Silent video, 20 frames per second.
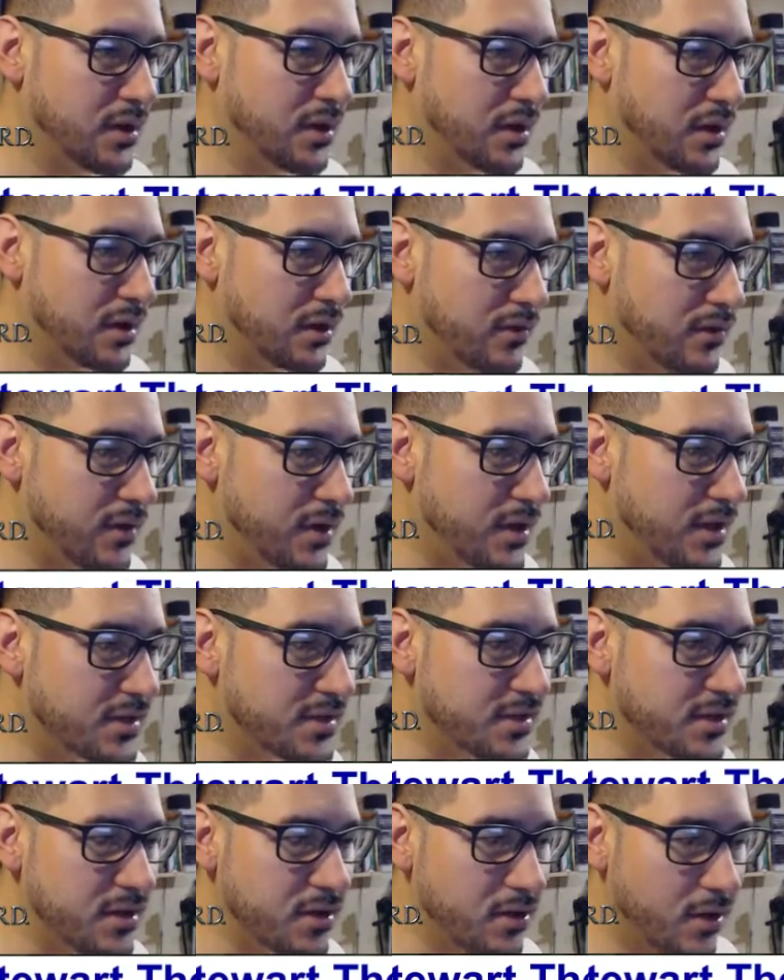Greetings
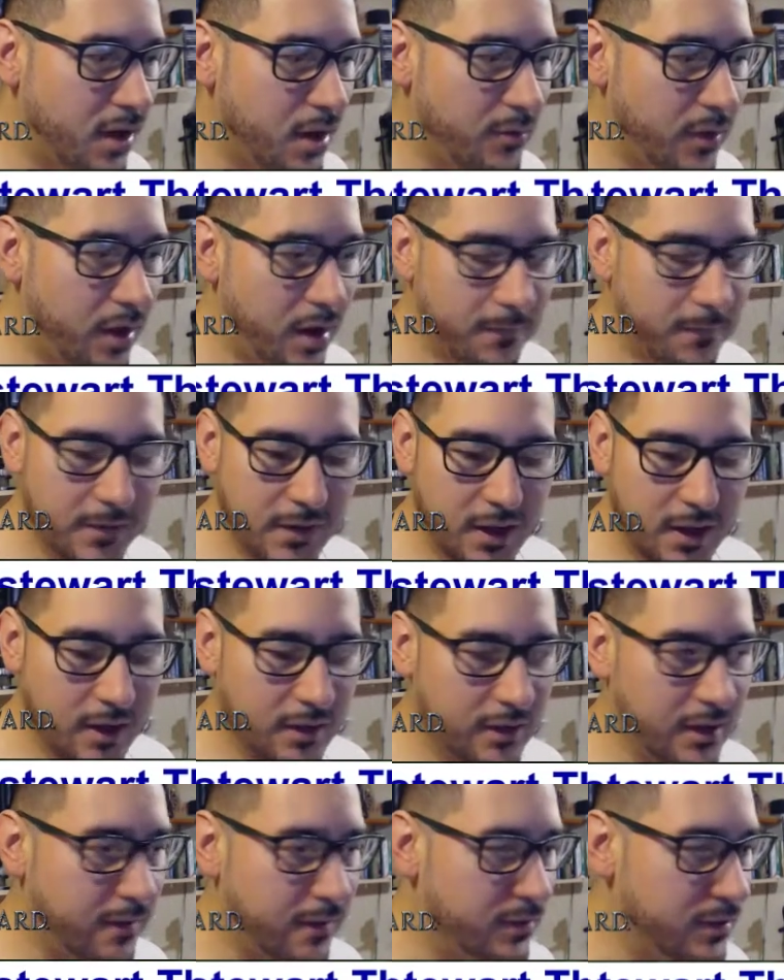to you, I'm Ophanad
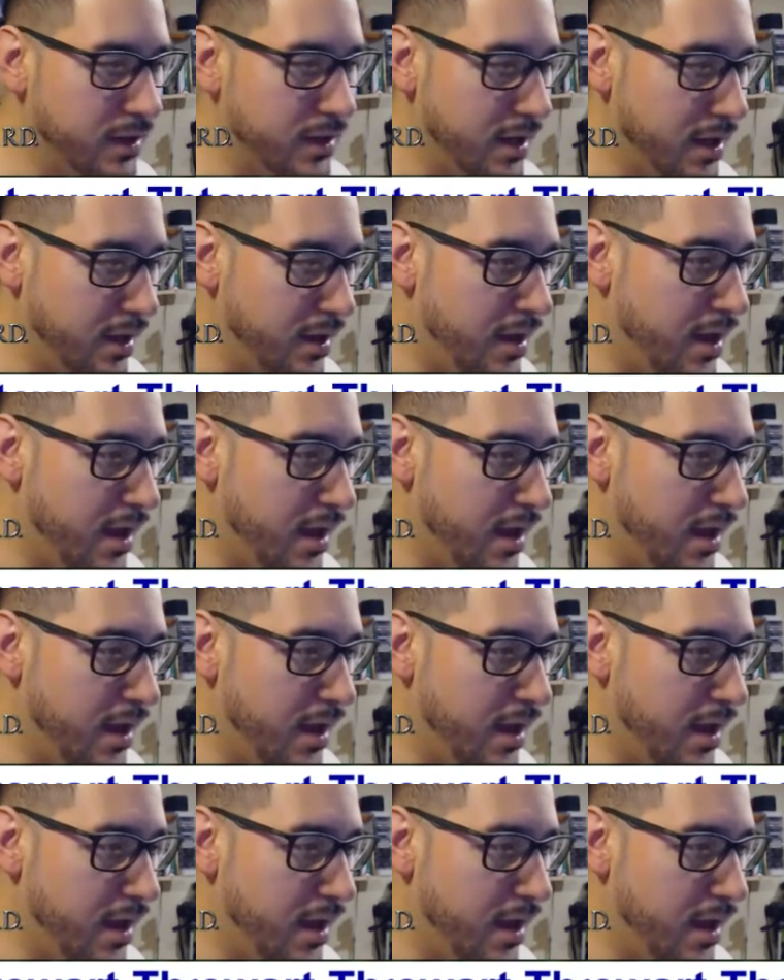Levalier,